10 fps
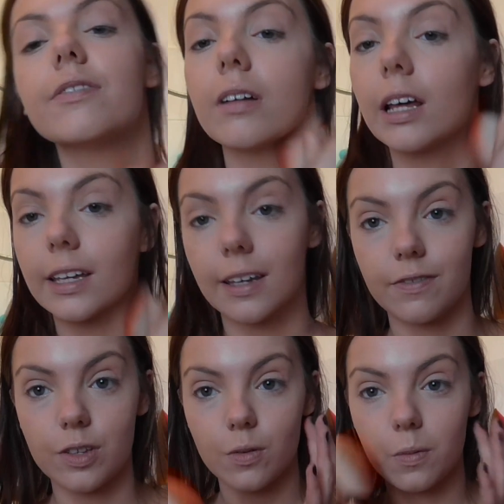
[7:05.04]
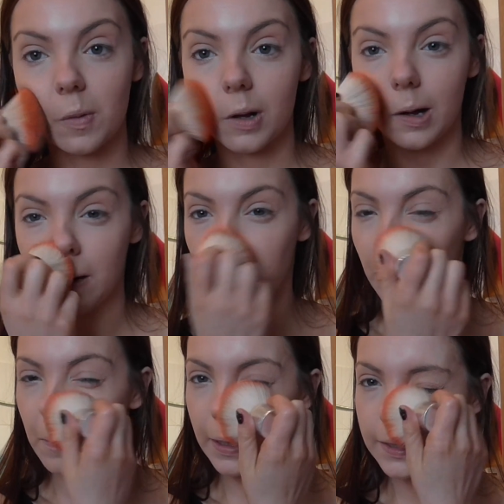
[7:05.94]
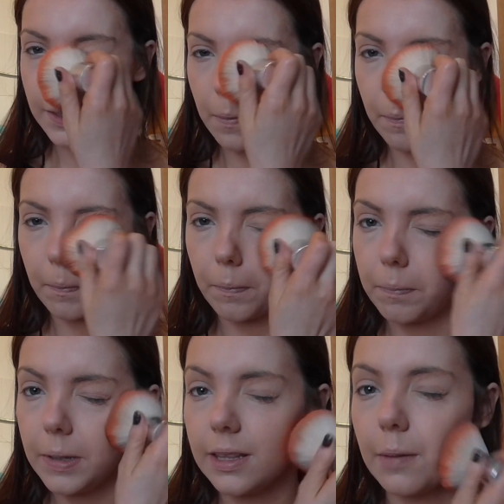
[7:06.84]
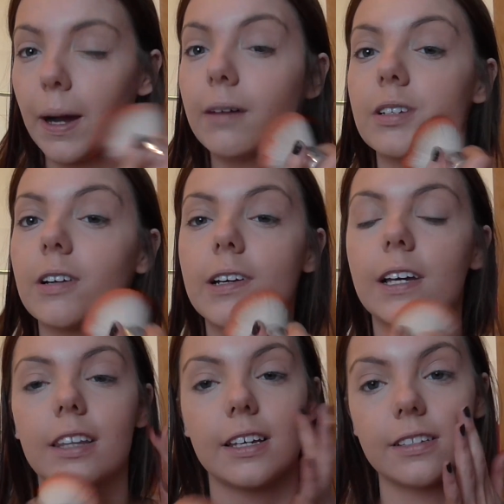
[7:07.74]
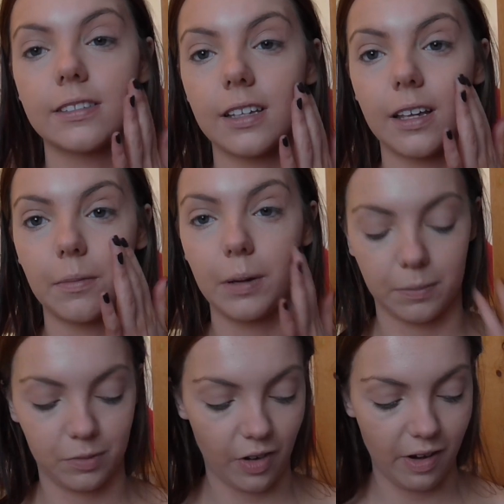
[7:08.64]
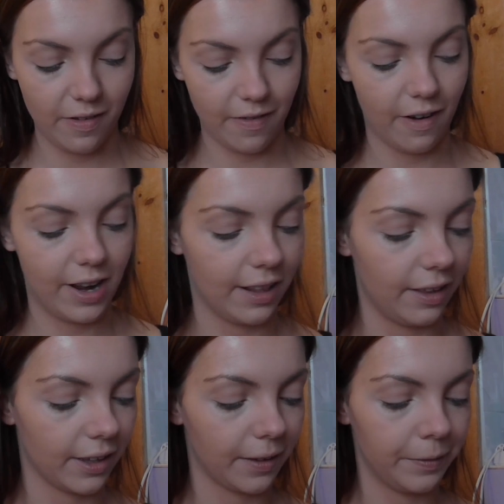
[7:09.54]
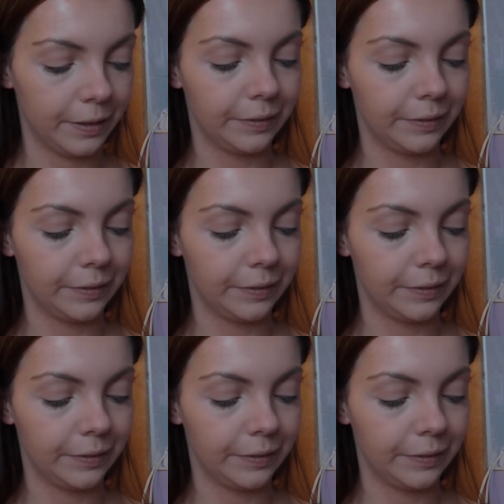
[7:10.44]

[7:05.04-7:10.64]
I feel like if you kind of almost beat the powder in like this, it becomes very like,